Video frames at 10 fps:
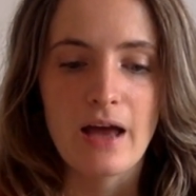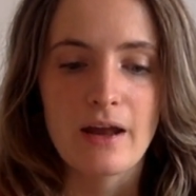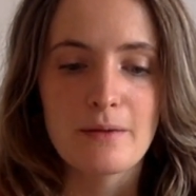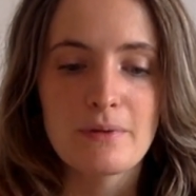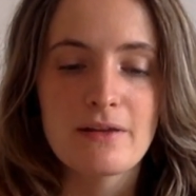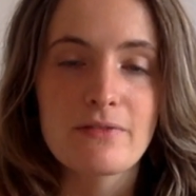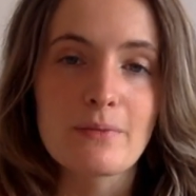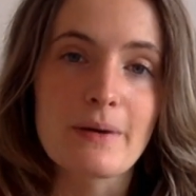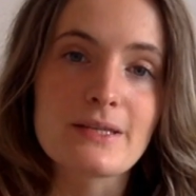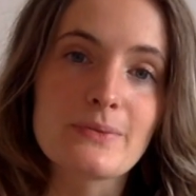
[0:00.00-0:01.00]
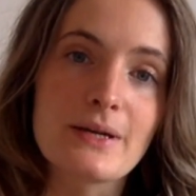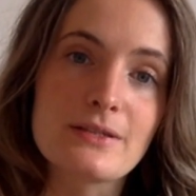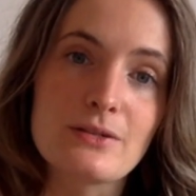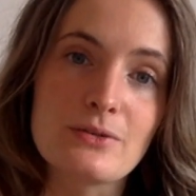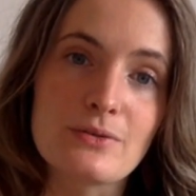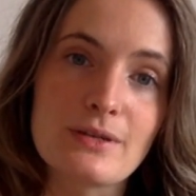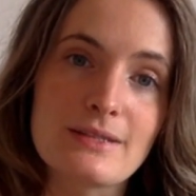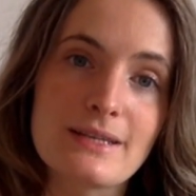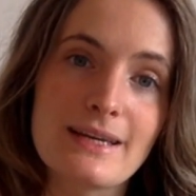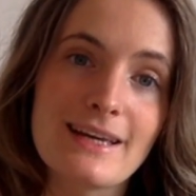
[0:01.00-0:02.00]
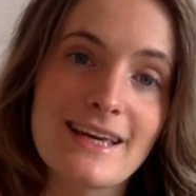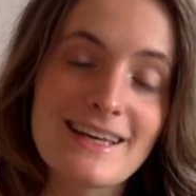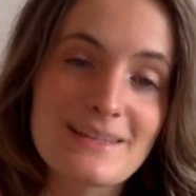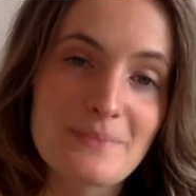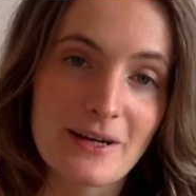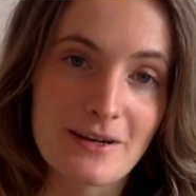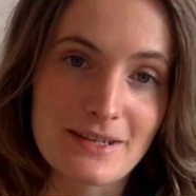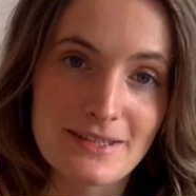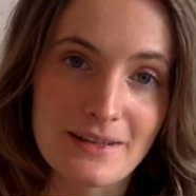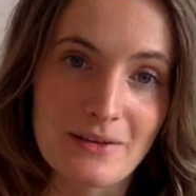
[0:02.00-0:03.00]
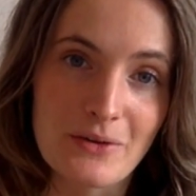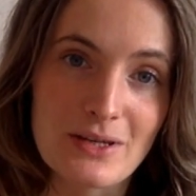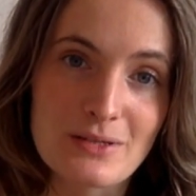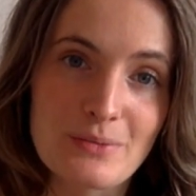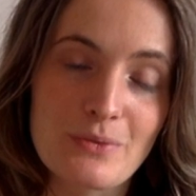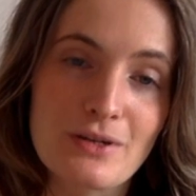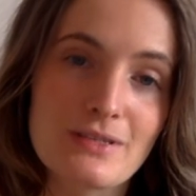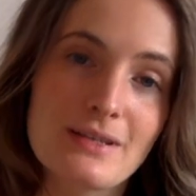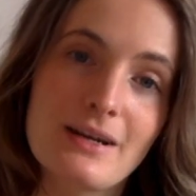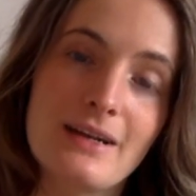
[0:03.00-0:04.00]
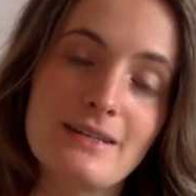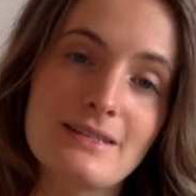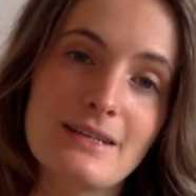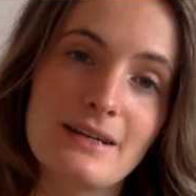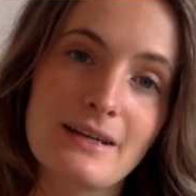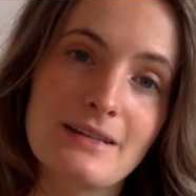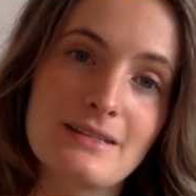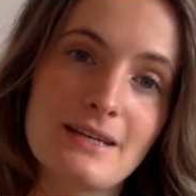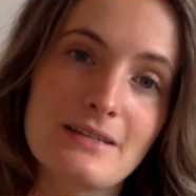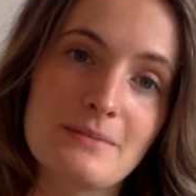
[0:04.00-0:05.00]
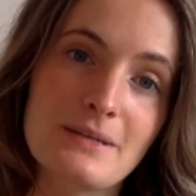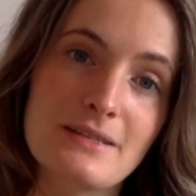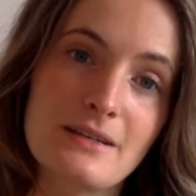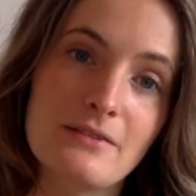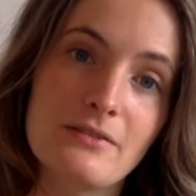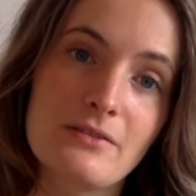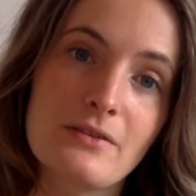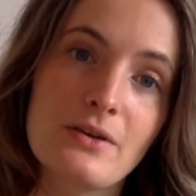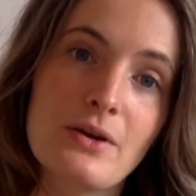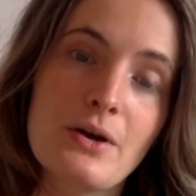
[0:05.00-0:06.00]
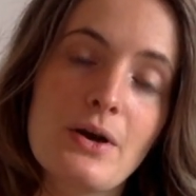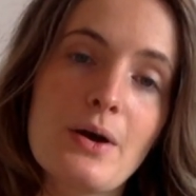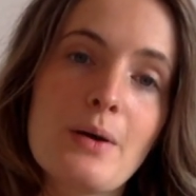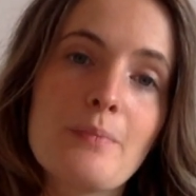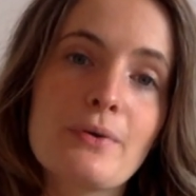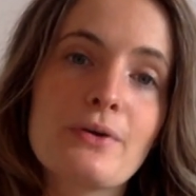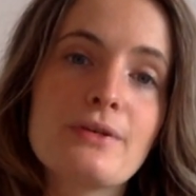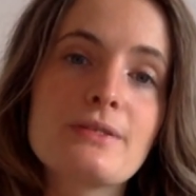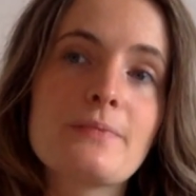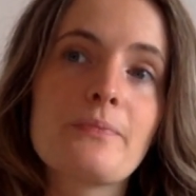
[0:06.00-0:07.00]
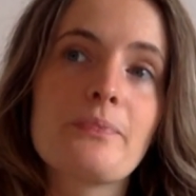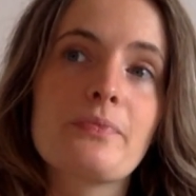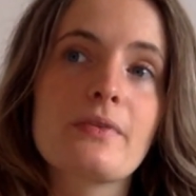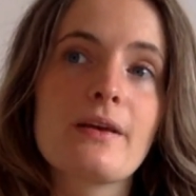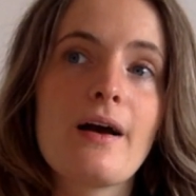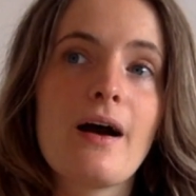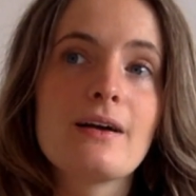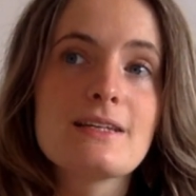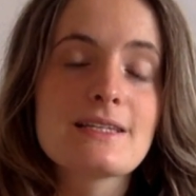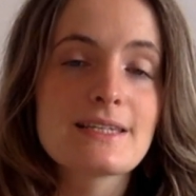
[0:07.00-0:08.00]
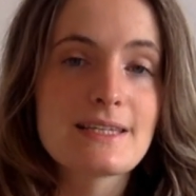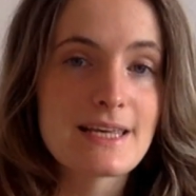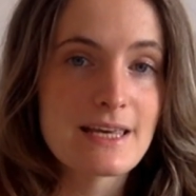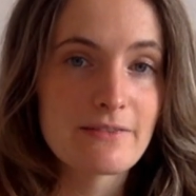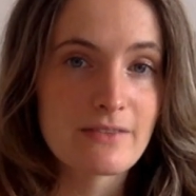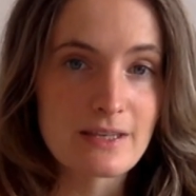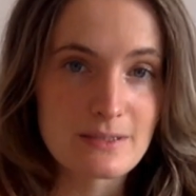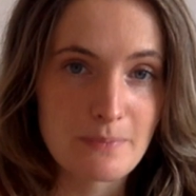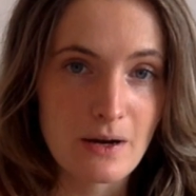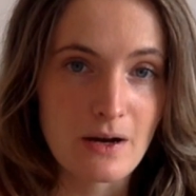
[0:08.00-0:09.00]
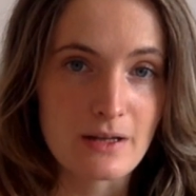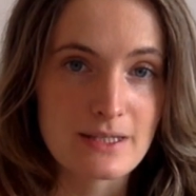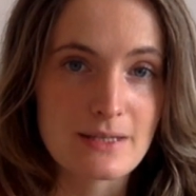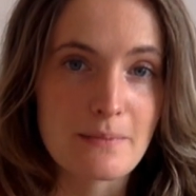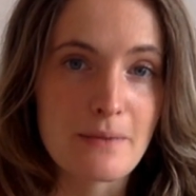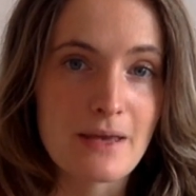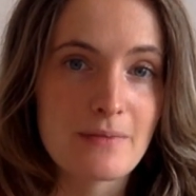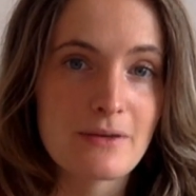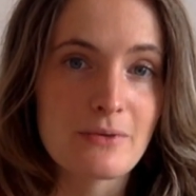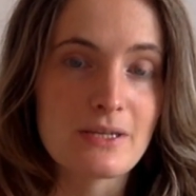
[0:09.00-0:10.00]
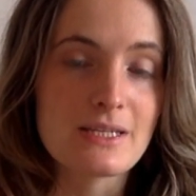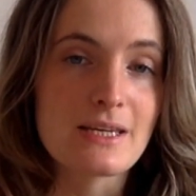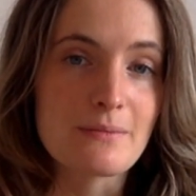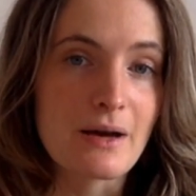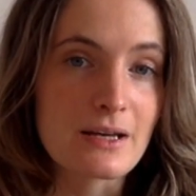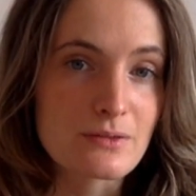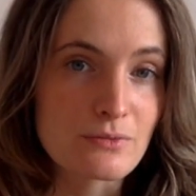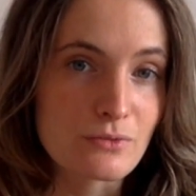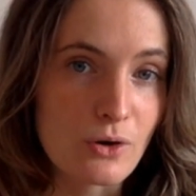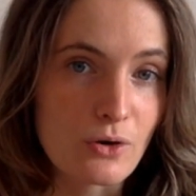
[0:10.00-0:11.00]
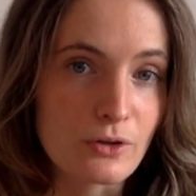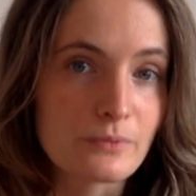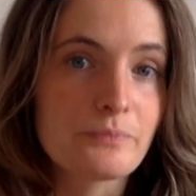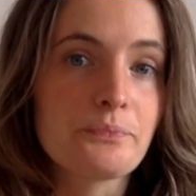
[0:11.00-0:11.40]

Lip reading: And I believe the best way to do this is by asking the question, what is the kindest thing I can say to myself? Because underneath these parts that maybe we deem as wrong,